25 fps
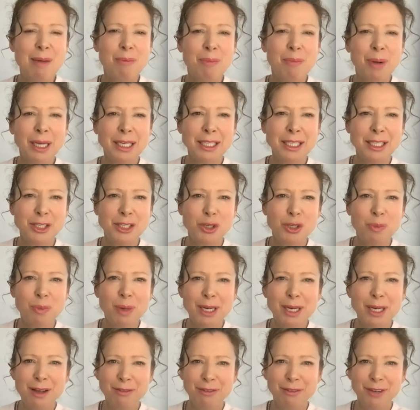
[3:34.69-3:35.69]
But to
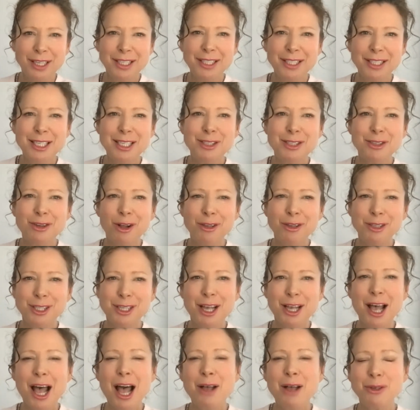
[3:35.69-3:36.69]
many of us, he's
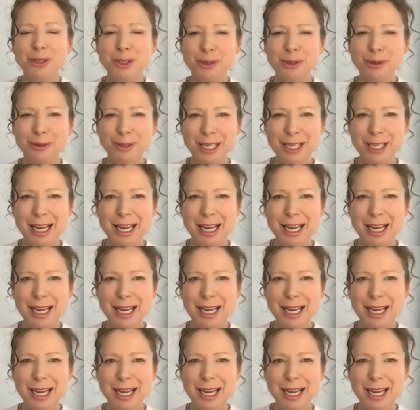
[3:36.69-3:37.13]
also a household